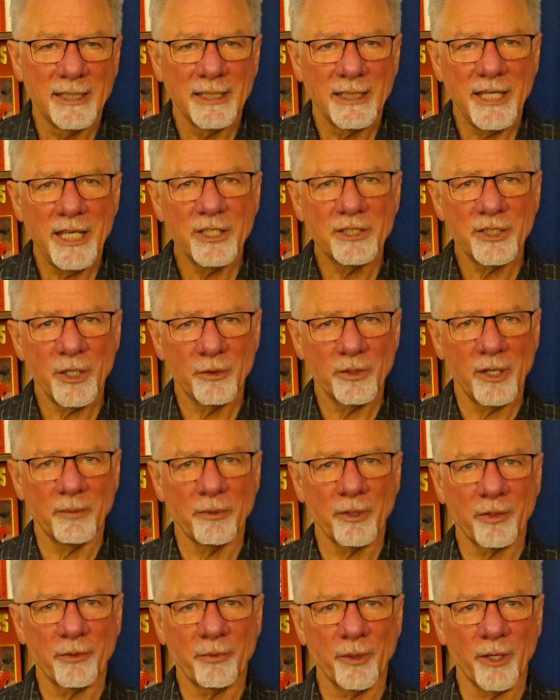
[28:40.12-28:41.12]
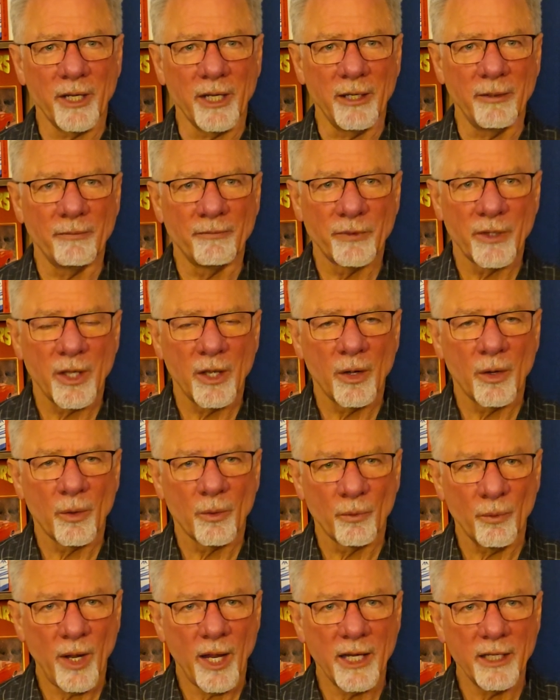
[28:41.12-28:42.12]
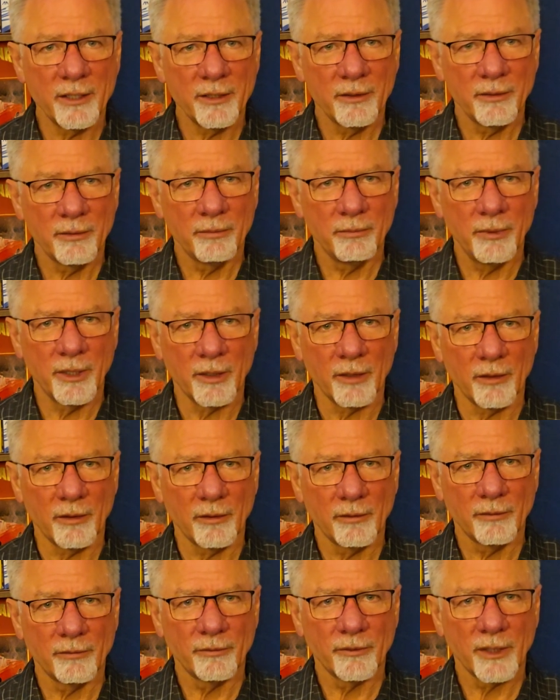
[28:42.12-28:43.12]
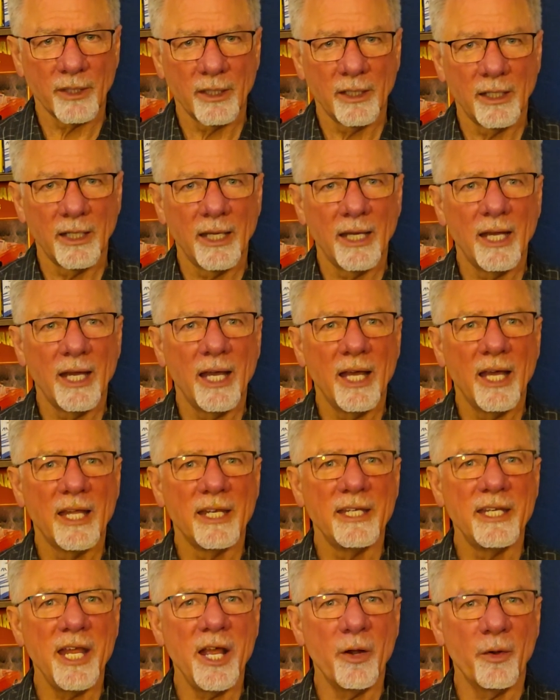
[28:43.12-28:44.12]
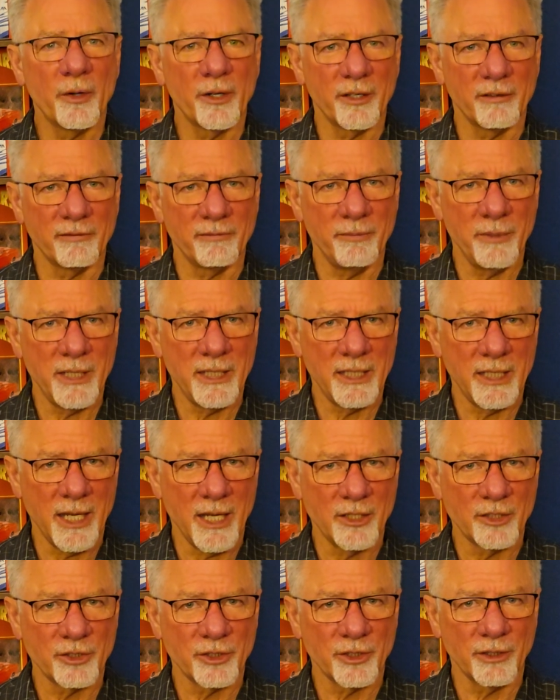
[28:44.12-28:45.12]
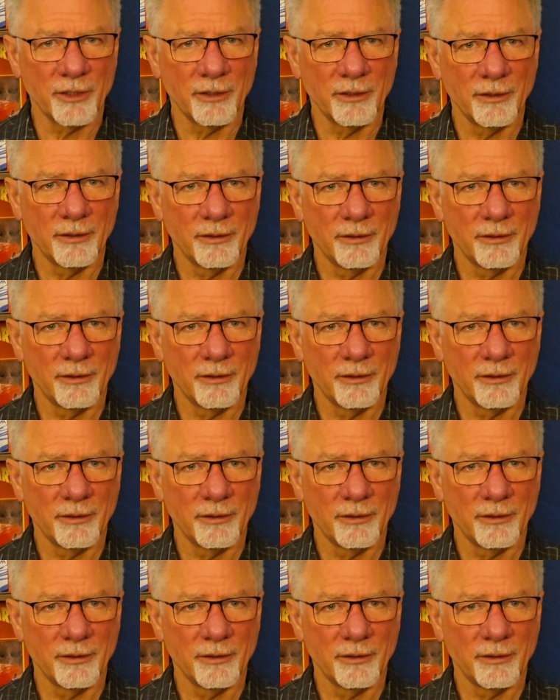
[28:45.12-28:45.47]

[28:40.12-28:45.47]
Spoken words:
Keystone number 3, right middle. Narrative mediation.